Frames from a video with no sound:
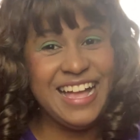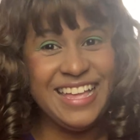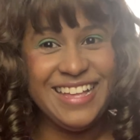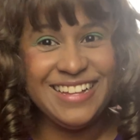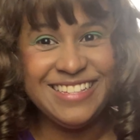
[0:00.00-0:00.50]
How
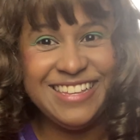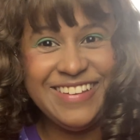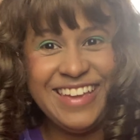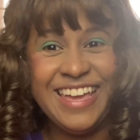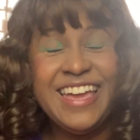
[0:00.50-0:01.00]
y'all
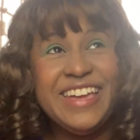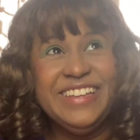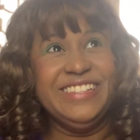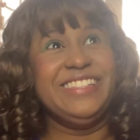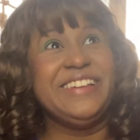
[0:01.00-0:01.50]
doing?
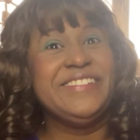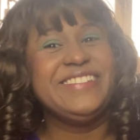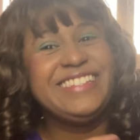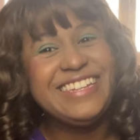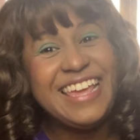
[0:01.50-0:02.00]
So
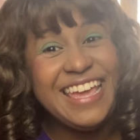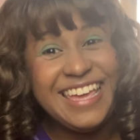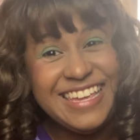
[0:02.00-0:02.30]
today